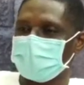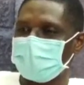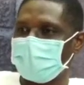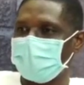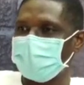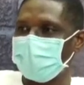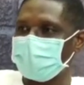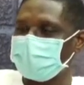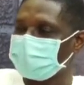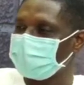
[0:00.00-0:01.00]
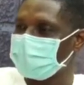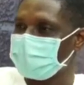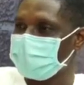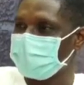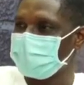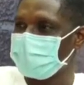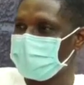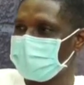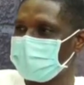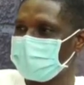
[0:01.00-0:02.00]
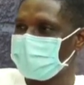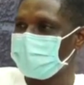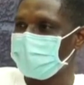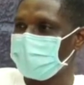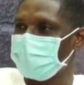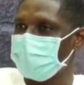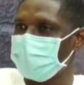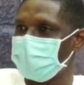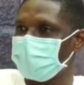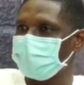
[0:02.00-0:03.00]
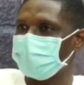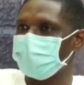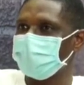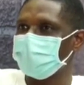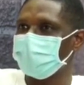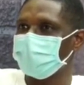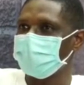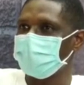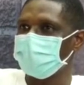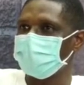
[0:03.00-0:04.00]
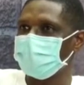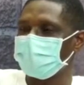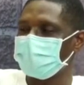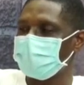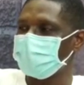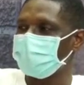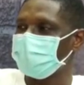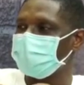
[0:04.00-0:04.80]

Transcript: And when children come in, they make you become, in